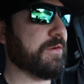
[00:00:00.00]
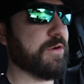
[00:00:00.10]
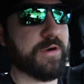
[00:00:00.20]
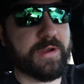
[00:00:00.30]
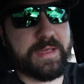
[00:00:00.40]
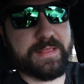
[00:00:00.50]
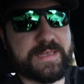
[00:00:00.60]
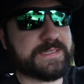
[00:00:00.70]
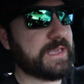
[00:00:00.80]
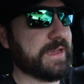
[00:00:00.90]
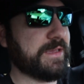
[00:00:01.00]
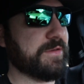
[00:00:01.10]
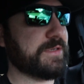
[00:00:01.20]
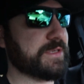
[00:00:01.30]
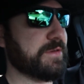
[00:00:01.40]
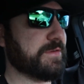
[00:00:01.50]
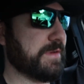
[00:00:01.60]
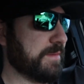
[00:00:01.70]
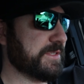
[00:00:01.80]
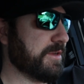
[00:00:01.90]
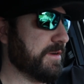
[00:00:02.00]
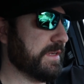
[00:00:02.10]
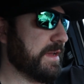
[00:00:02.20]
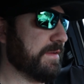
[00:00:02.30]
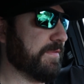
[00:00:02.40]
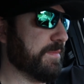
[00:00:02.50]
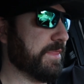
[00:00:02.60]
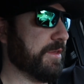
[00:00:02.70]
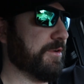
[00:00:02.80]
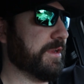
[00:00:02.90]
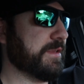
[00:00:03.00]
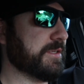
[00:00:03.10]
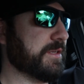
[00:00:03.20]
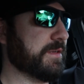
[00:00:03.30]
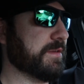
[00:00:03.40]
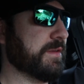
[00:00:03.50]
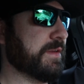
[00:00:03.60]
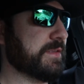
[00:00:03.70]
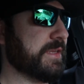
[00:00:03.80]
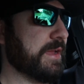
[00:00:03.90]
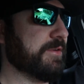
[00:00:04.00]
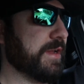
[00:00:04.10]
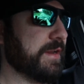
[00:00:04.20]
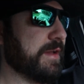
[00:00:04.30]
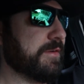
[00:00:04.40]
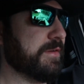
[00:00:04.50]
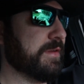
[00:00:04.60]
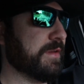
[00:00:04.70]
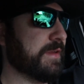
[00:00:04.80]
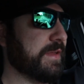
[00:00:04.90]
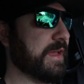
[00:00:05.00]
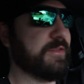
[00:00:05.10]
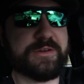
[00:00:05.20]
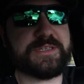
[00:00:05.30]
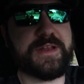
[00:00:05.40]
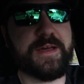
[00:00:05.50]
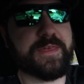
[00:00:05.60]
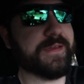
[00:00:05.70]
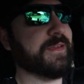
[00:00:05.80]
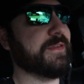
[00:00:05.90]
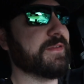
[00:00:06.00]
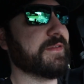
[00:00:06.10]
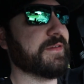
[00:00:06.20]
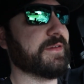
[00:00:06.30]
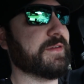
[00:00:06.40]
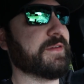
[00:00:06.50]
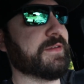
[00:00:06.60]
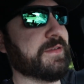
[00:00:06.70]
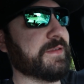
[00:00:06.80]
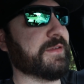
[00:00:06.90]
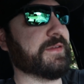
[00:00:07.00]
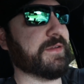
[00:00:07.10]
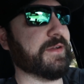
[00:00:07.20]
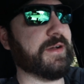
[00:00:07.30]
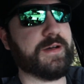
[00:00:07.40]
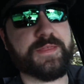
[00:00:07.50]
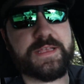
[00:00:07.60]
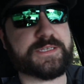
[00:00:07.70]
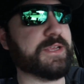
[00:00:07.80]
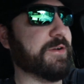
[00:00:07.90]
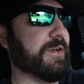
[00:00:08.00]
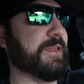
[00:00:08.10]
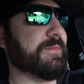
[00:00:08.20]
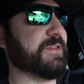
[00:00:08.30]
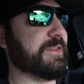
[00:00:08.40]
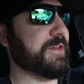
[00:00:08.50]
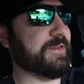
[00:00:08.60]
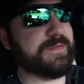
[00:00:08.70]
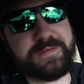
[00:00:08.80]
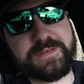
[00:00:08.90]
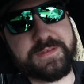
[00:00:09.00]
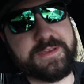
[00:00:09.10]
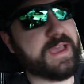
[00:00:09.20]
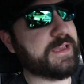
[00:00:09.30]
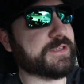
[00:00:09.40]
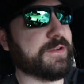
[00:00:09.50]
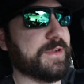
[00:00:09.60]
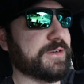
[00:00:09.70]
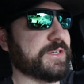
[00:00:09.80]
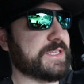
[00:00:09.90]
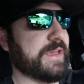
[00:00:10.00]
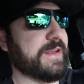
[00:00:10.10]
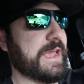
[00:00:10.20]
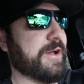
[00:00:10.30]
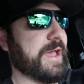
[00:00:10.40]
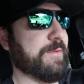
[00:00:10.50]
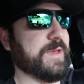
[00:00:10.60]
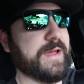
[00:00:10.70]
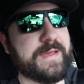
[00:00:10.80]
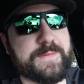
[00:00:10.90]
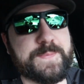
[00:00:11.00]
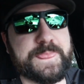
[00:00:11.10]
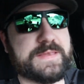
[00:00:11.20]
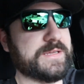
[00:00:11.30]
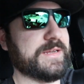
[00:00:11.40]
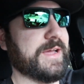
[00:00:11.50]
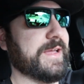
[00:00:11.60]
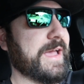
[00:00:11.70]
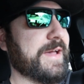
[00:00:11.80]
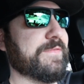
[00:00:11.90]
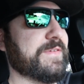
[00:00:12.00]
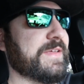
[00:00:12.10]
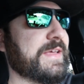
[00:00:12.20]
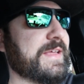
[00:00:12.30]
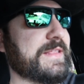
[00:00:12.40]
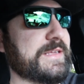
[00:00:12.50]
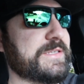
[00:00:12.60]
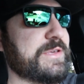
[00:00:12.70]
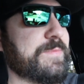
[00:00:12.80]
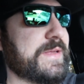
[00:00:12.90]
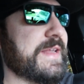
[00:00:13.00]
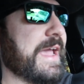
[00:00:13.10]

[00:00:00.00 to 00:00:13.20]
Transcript: or at least I used to. I'm slowing down from 30 to 10 right now and there's nothing. Oh, that's so, dude, you guys don't understand how happy I am to not have that stupid